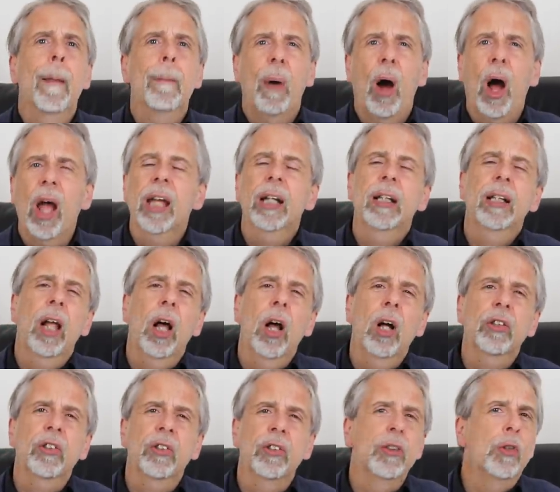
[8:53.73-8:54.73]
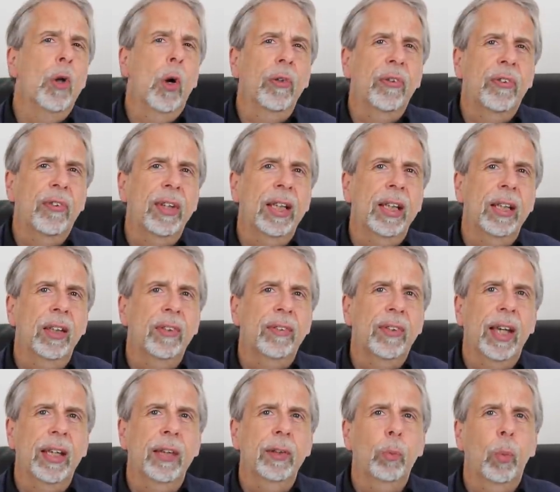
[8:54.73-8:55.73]
by and large, not seeing a
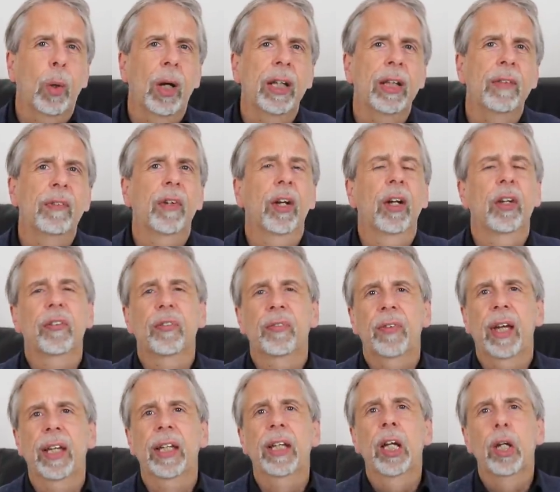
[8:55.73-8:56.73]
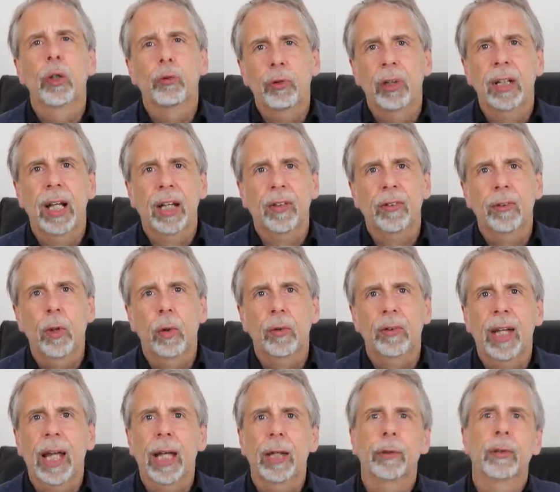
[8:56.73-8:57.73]
second wave as they relaxed
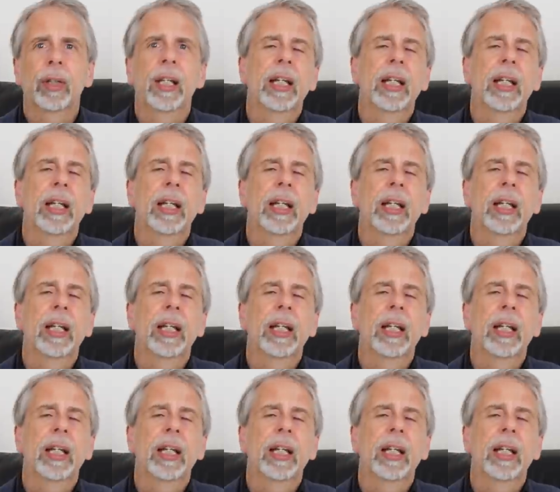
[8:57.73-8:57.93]
lockdown.